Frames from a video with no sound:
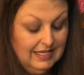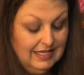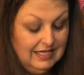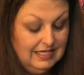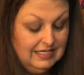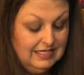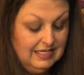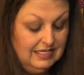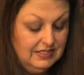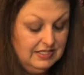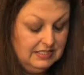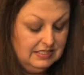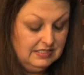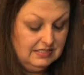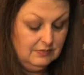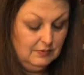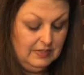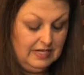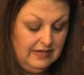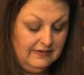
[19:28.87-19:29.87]
Now this is
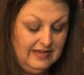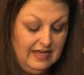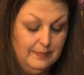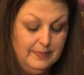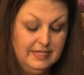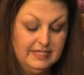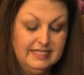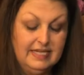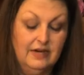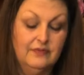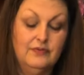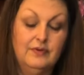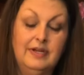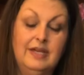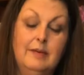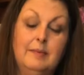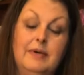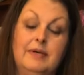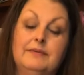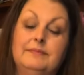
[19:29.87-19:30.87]
the one I've got picked out for
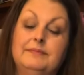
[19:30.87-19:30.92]
Emma.